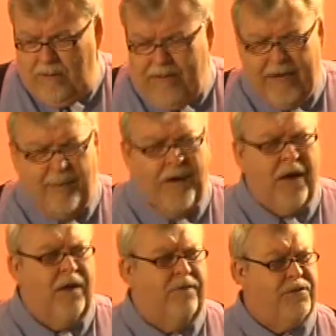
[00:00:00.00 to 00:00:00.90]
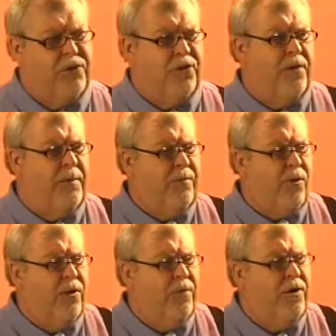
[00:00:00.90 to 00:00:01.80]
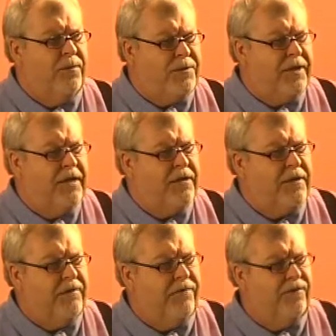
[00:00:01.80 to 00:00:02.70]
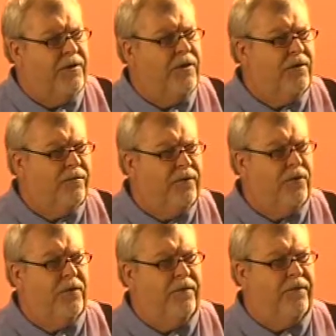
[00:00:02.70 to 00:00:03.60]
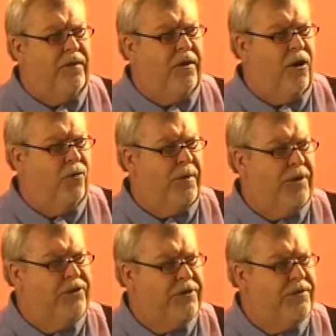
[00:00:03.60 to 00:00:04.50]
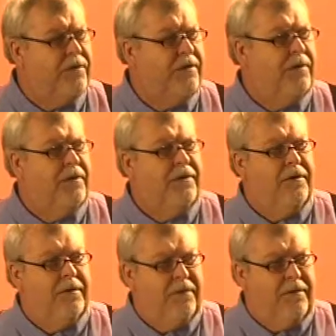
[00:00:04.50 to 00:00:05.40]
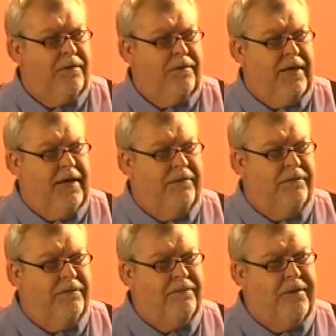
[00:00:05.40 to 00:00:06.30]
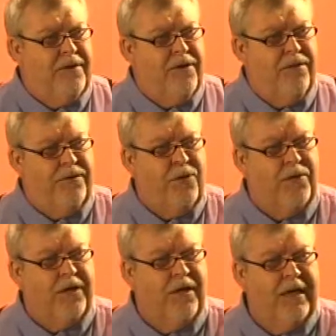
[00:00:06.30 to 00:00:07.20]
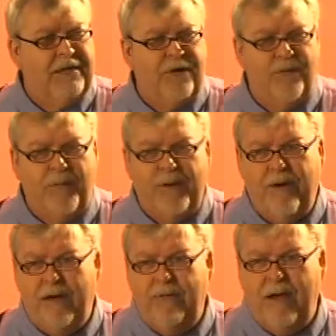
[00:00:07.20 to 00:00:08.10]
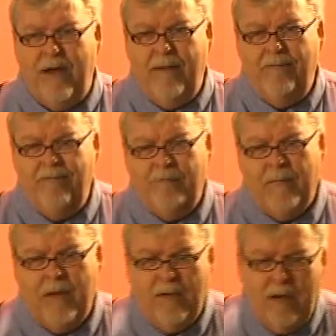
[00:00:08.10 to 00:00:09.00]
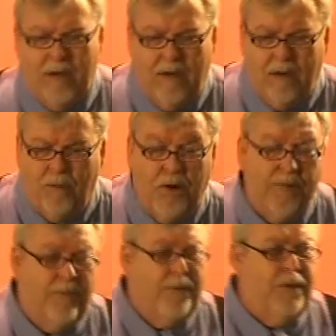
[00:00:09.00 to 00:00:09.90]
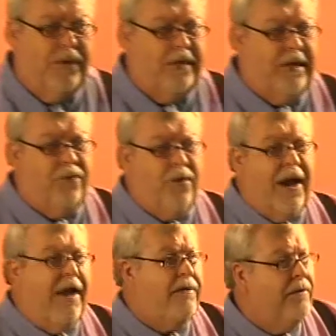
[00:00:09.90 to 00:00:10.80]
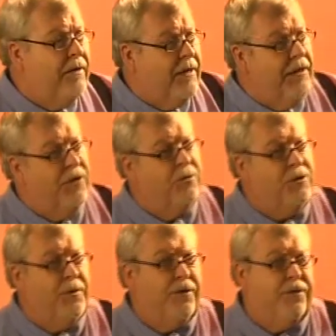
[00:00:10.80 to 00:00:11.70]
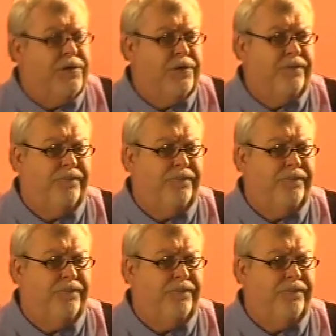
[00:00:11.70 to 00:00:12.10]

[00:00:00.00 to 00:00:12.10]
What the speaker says: take a bottle of syrup and pour it in one of them's desk and fill it full of the hole punches that you would collect over a period of time. One of them put a dead rat in another one's purse.